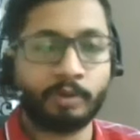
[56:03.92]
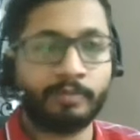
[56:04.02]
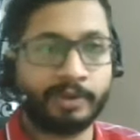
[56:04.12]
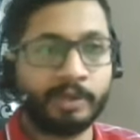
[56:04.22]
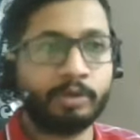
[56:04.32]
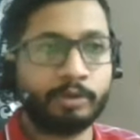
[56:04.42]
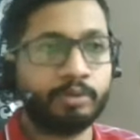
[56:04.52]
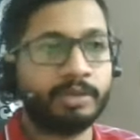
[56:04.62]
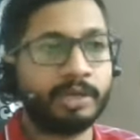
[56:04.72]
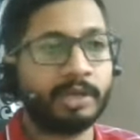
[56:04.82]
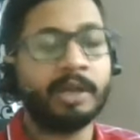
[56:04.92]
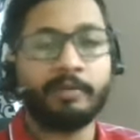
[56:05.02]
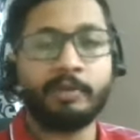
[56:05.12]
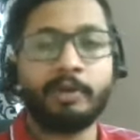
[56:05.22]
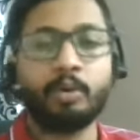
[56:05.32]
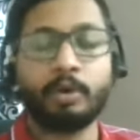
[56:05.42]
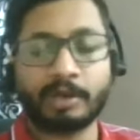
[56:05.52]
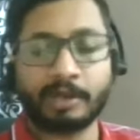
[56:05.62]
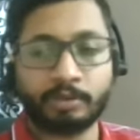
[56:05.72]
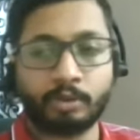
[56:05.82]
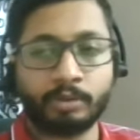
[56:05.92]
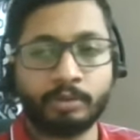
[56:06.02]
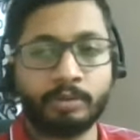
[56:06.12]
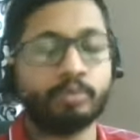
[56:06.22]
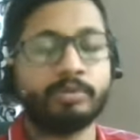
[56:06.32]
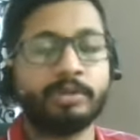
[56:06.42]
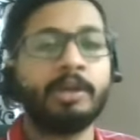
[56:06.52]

free on Tuesday, we'll do a class on Tuesday.